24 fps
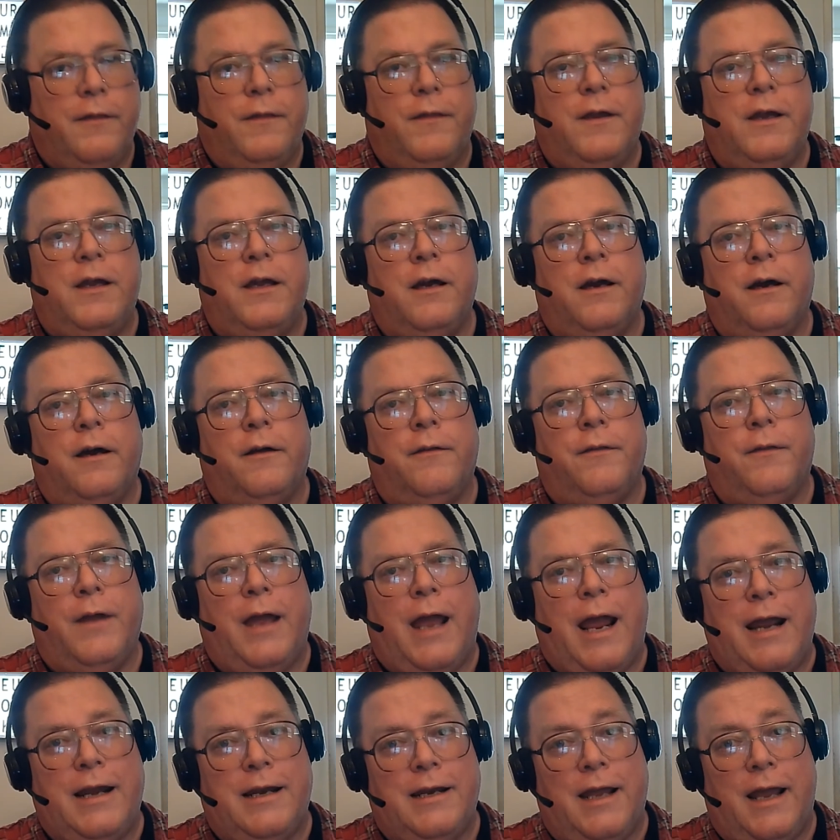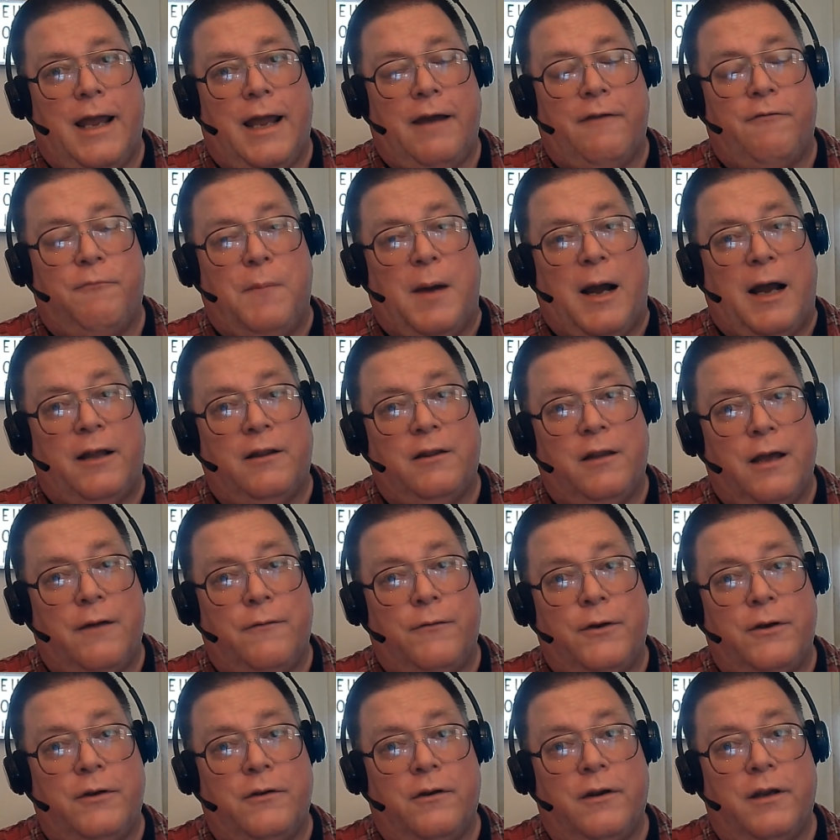The 8.5 by
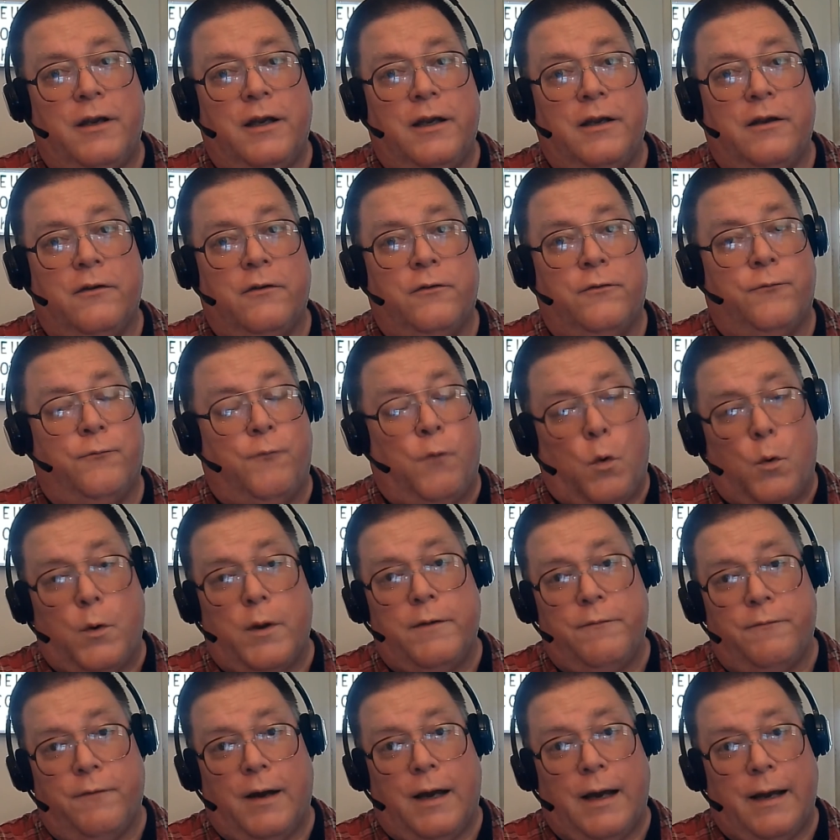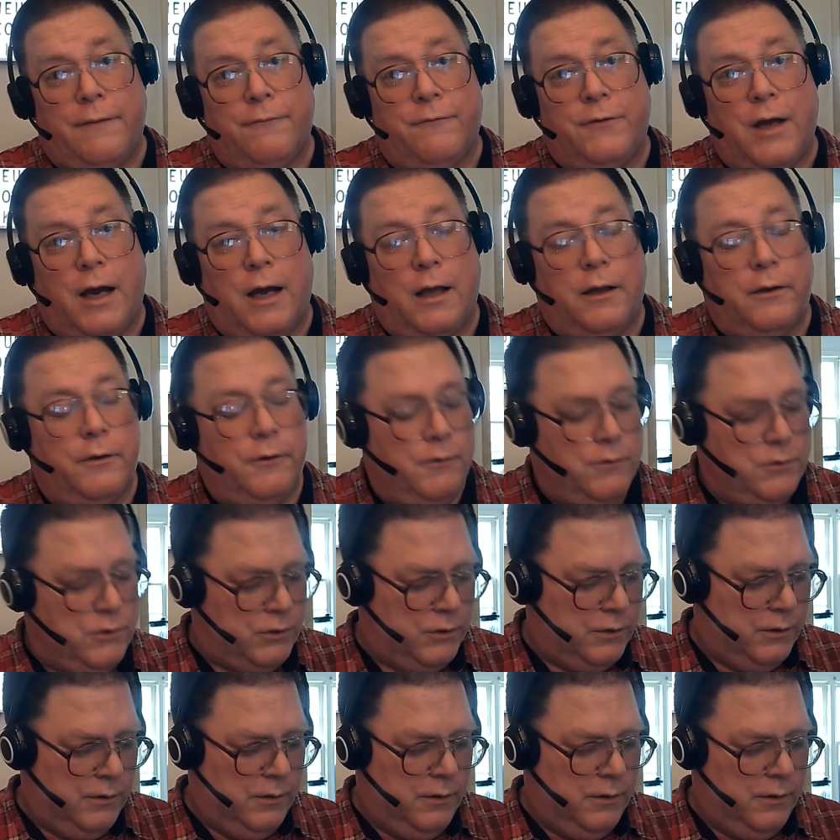11 is $45.